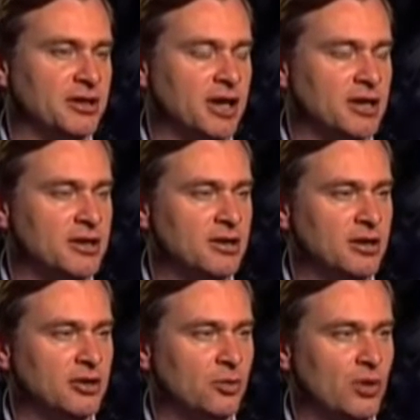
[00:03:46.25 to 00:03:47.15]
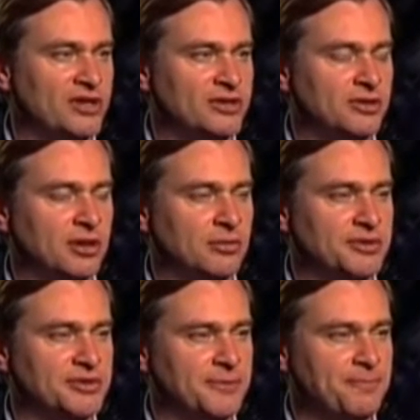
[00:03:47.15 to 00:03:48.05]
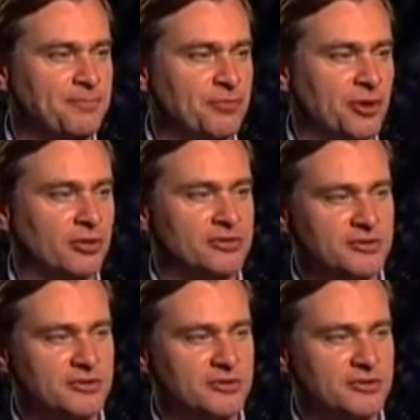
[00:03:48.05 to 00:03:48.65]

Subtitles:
And the way to do that was sort